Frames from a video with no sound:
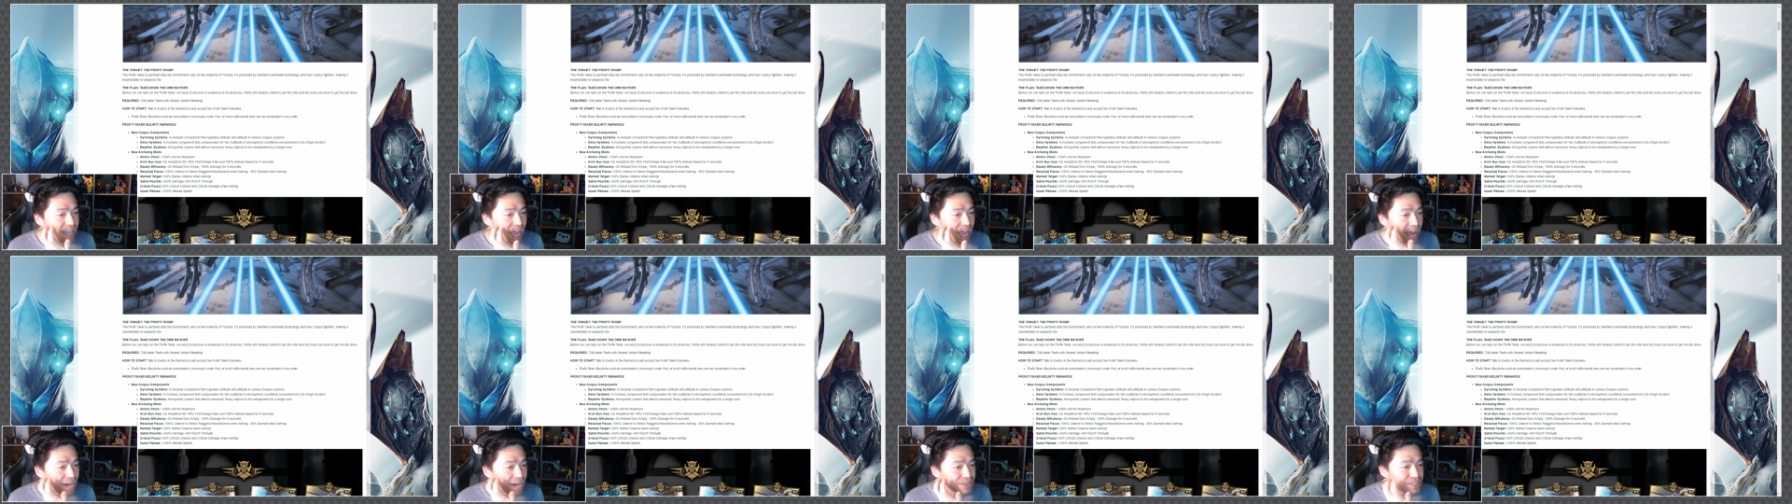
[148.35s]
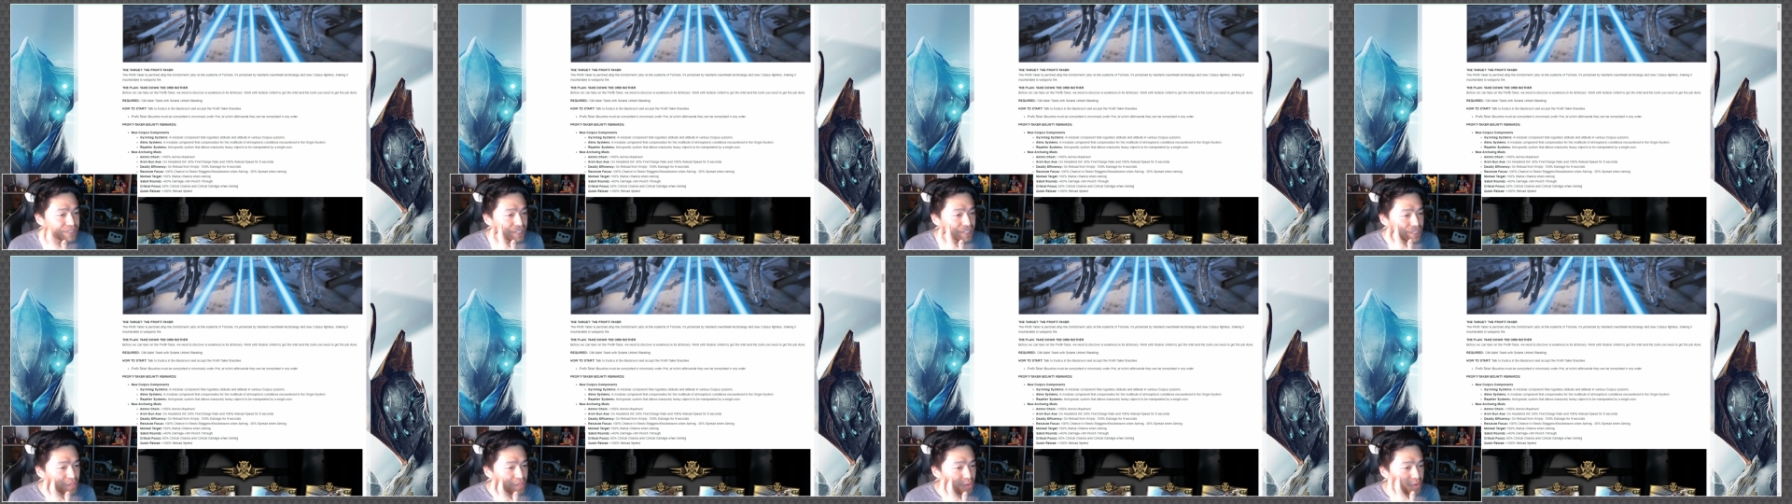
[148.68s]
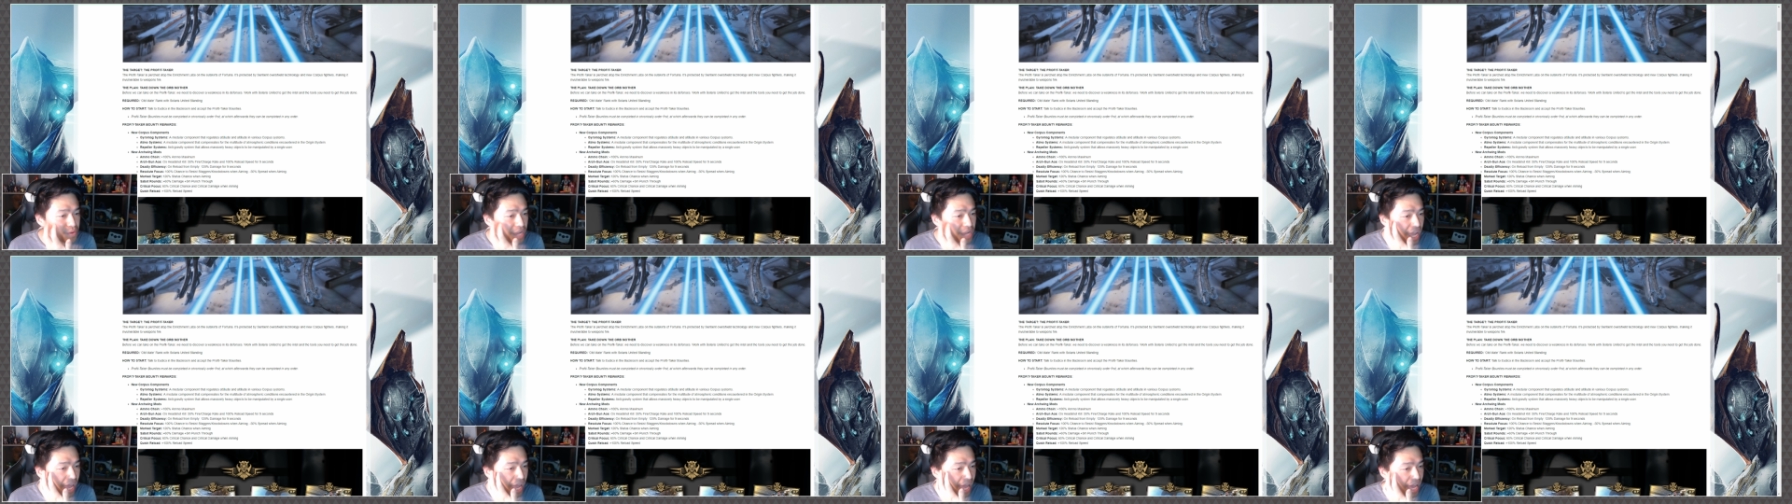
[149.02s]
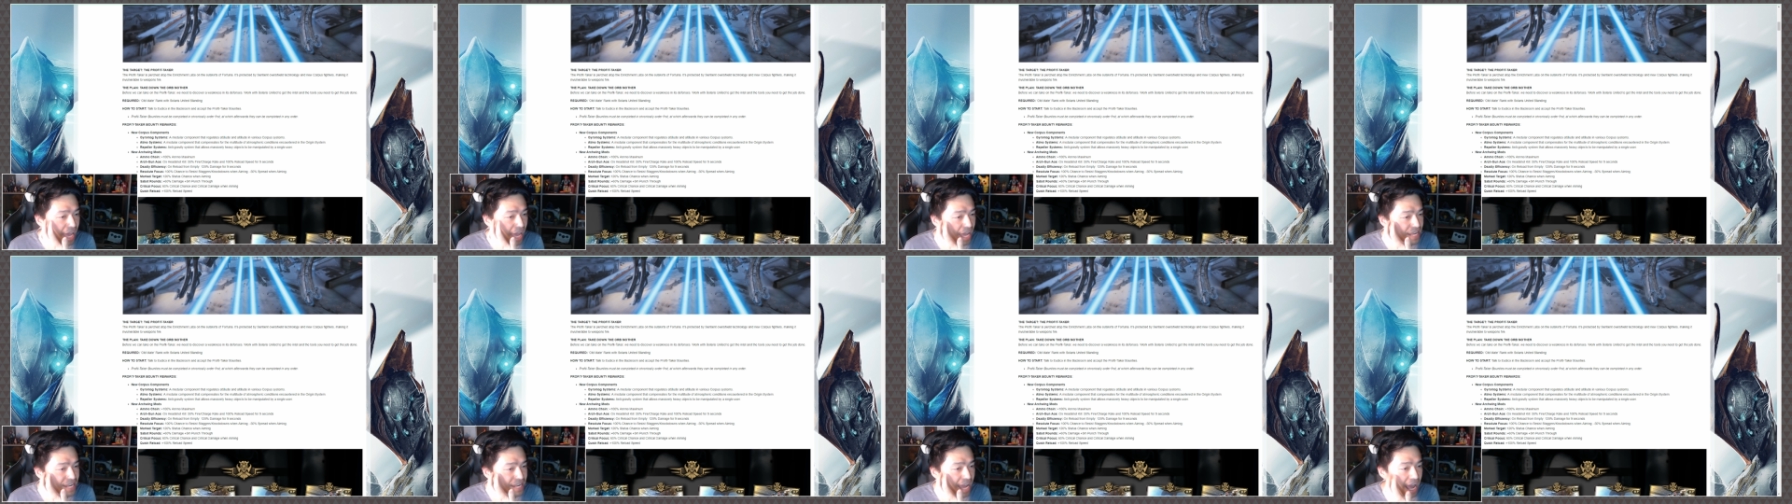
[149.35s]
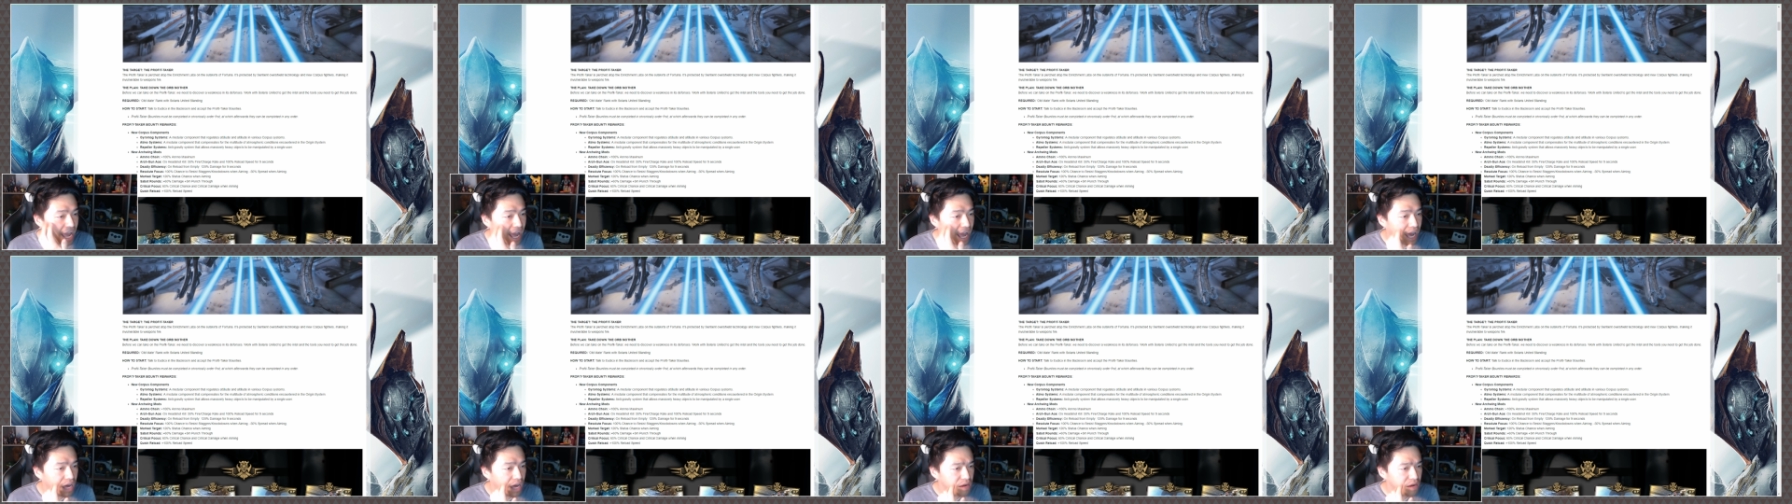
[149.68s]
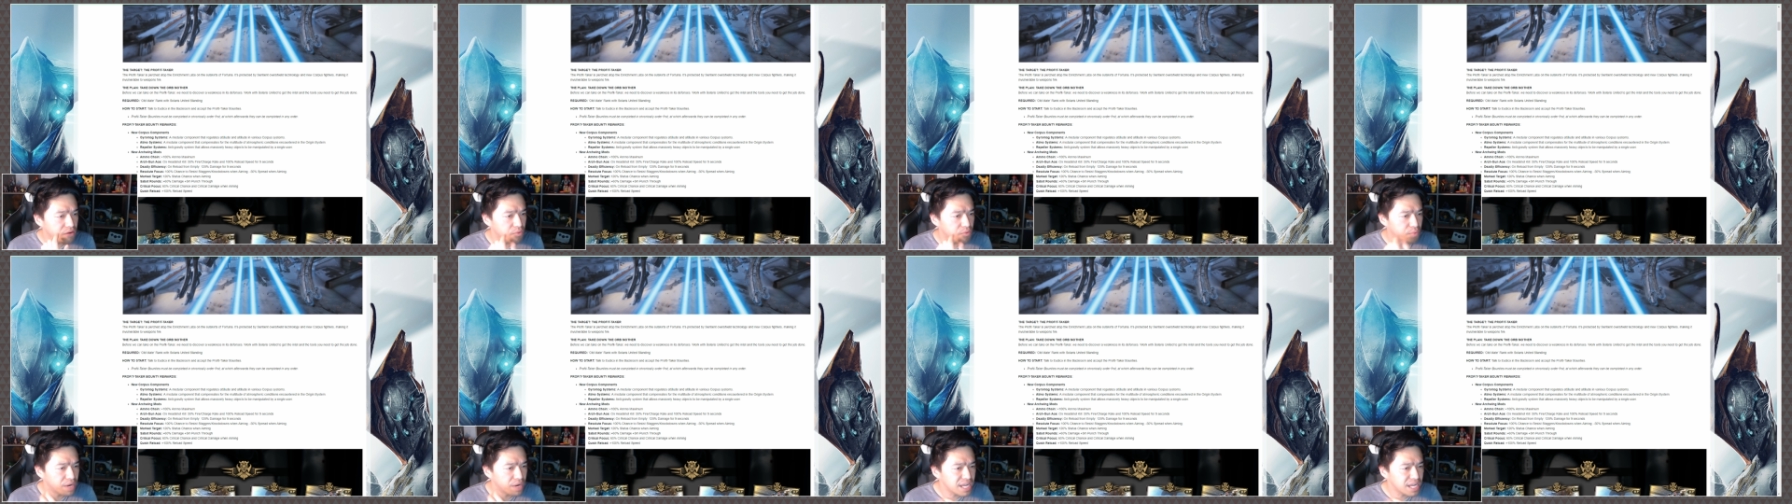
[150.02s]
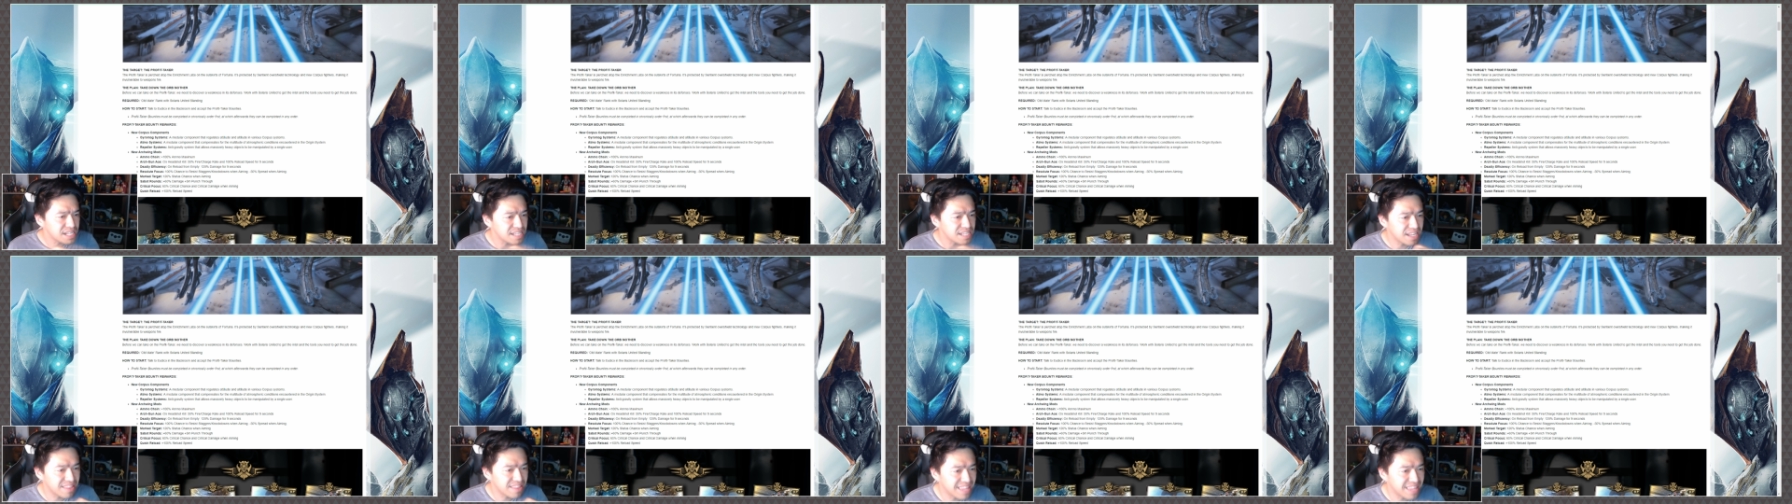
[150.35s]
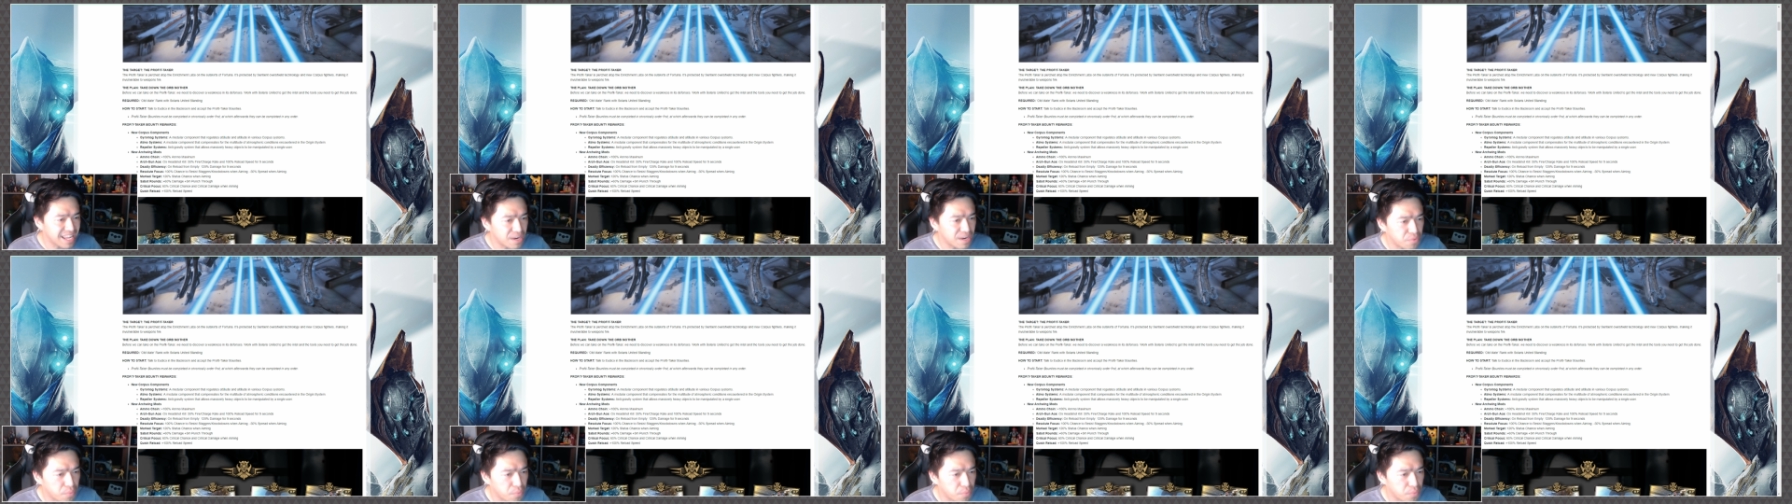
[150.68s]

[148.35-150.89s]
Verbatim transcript: altitude and out what that